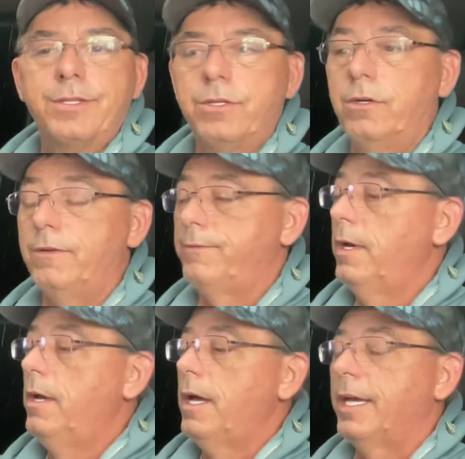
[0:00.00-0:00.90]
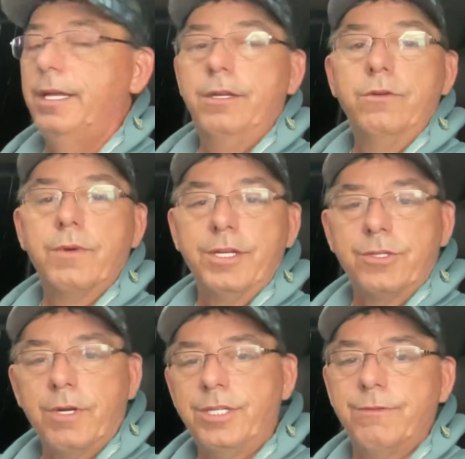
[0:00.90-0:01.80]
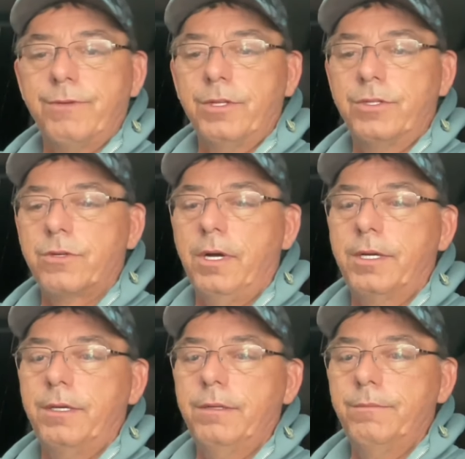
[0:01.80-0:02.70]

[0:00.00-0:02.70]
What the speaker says: So if I get a new registration for the truck,